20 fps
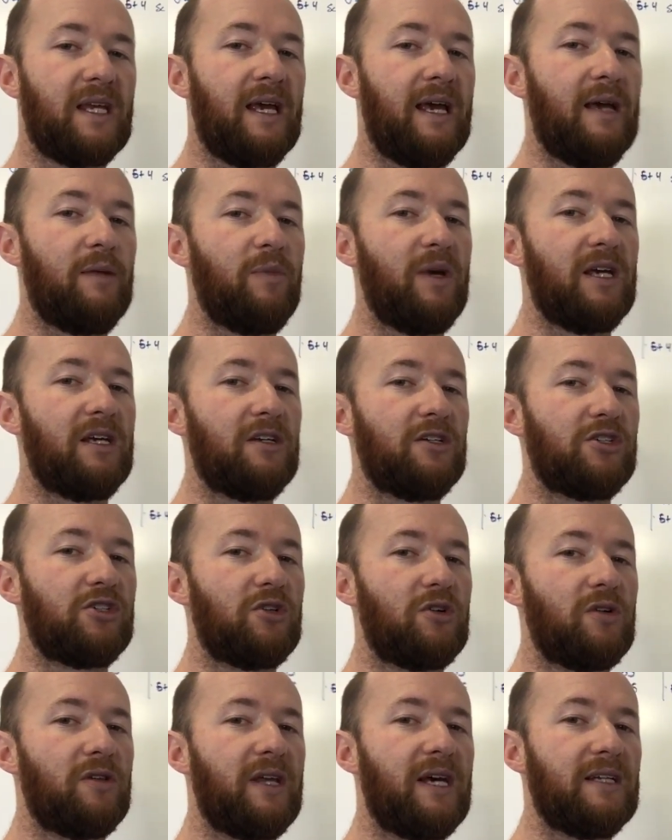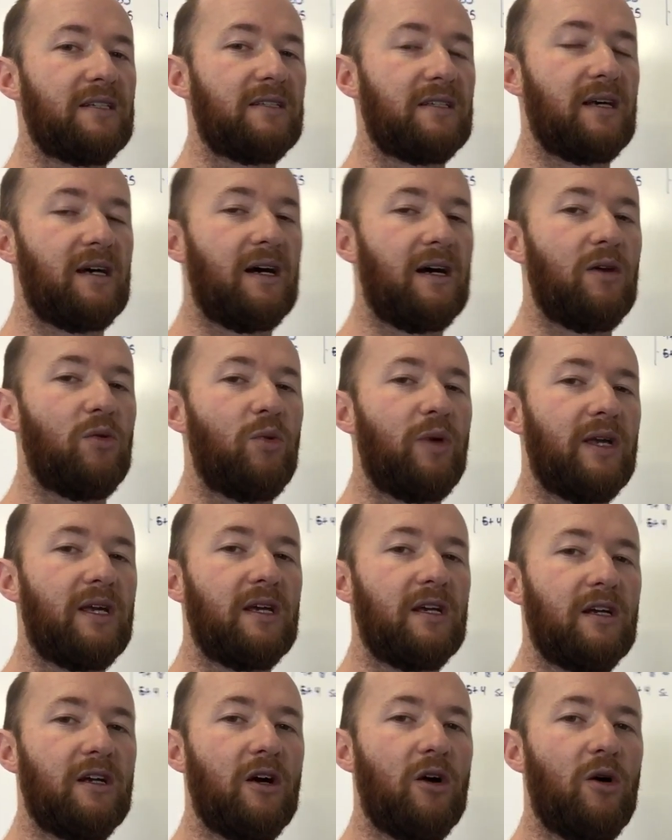And making sure that we
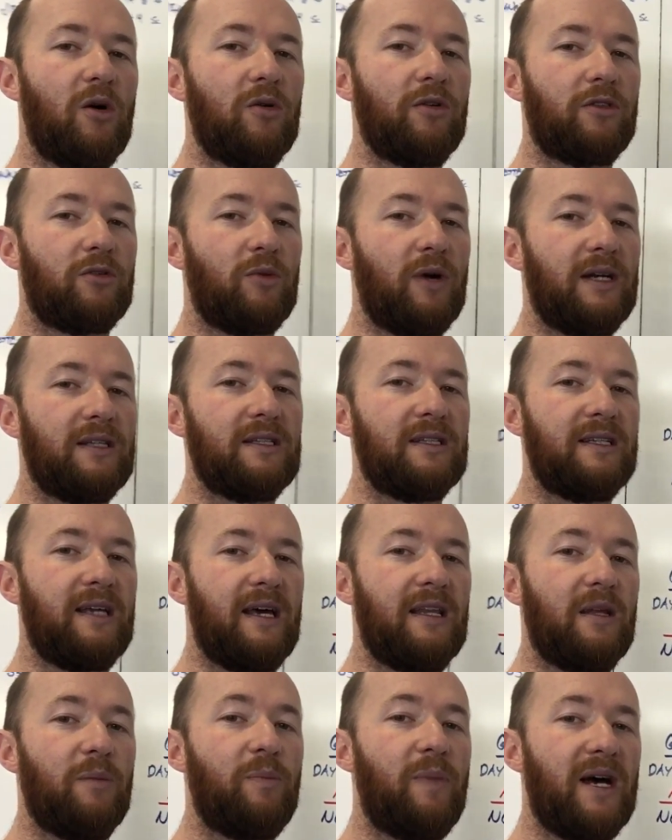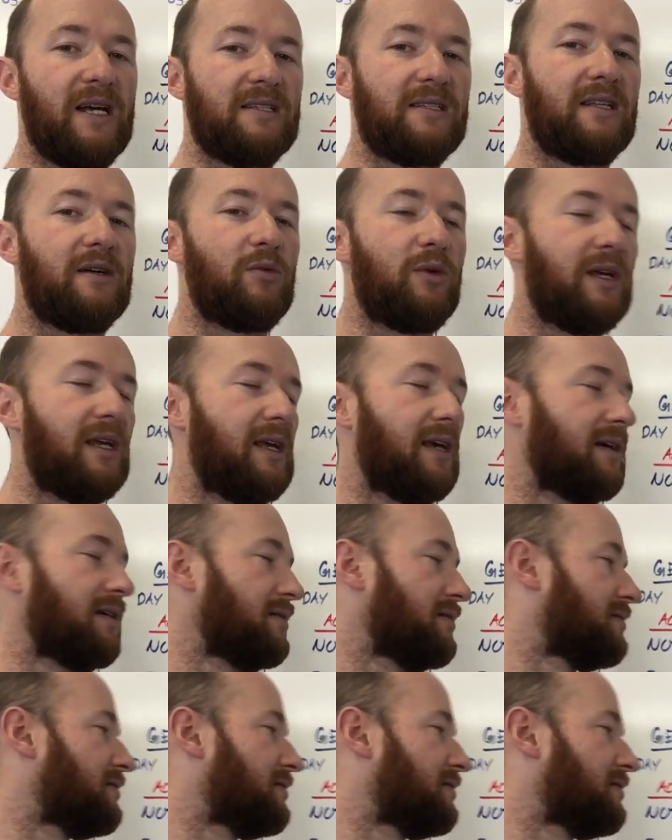can go throughout the day the best that we can.